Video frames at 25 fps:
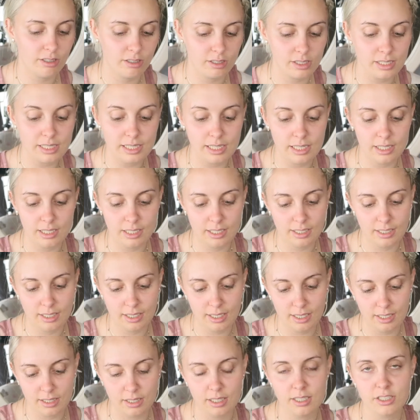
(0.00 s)
Concealer
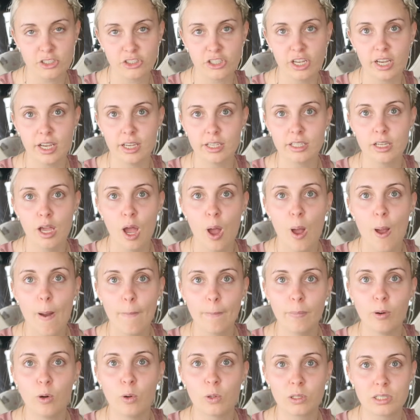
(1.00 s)
in the shade
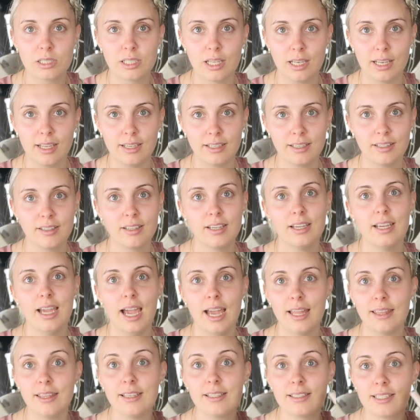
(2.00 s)
Porcelain.
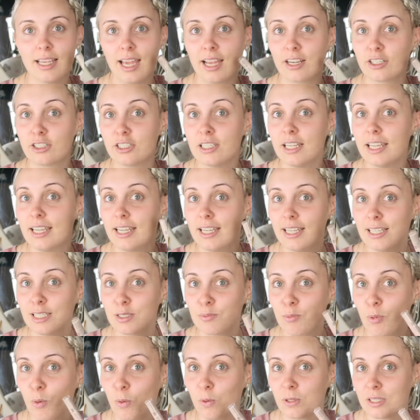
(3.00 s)
And this actually is
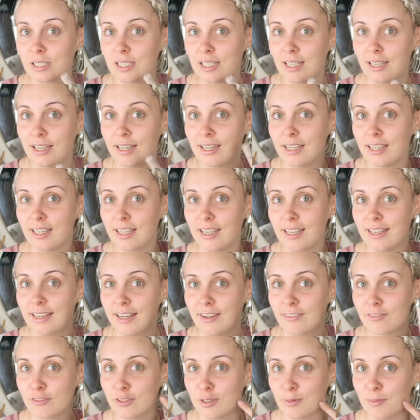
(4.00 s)
porcelain
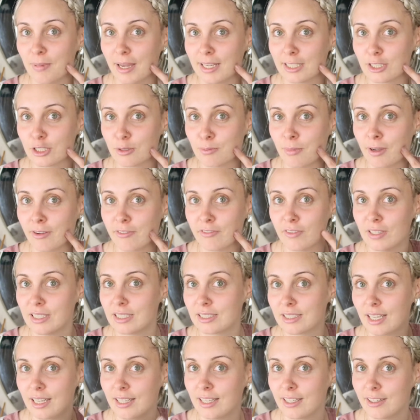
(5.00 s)
enough to match my
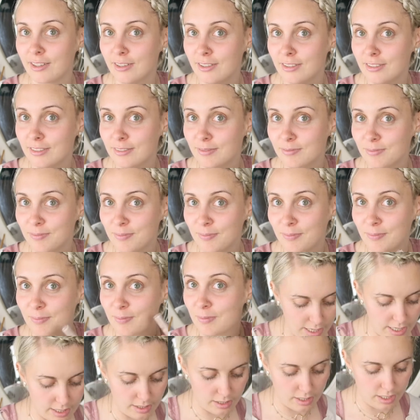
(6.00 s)
face a little.
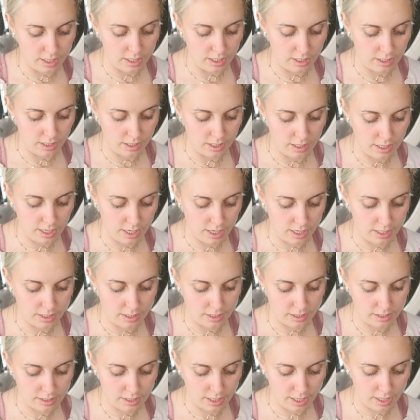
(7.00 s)
And then I
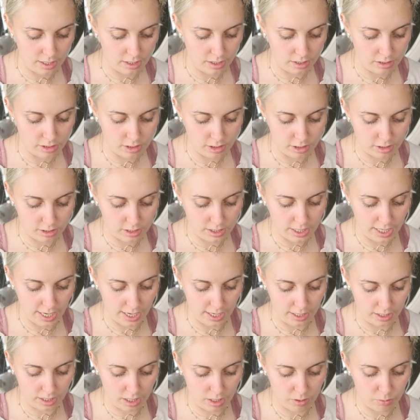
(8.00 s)
decided to
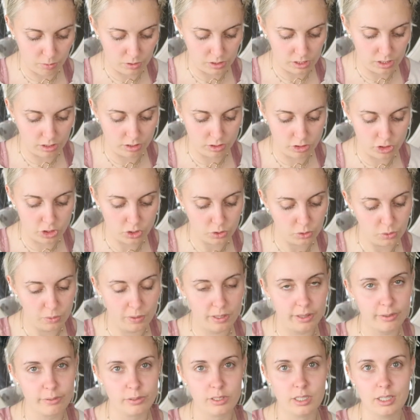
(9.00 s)
take, I wasn't sure
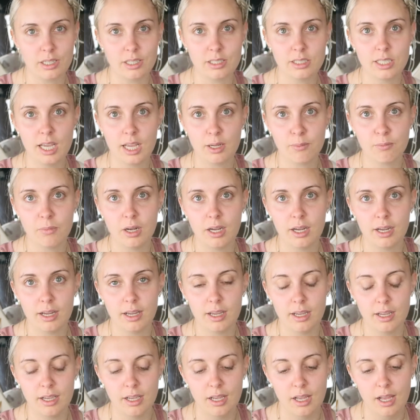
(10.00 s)
whether I was going to take
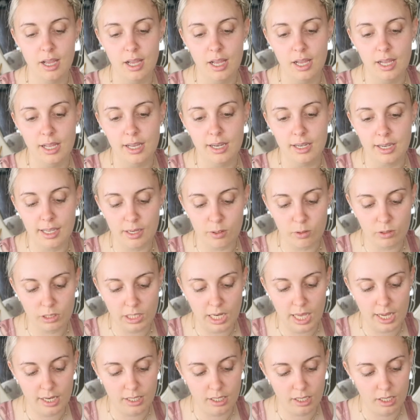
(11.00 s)
my liquid
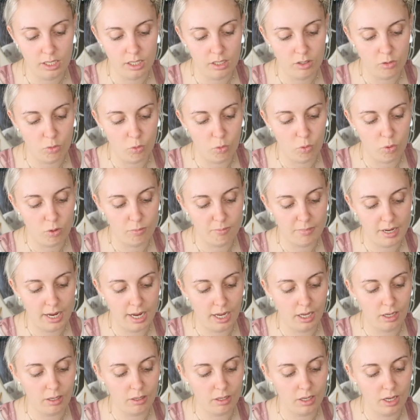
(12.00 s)
liner or
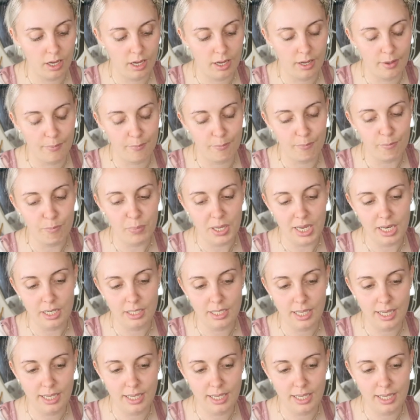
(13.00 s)
my pen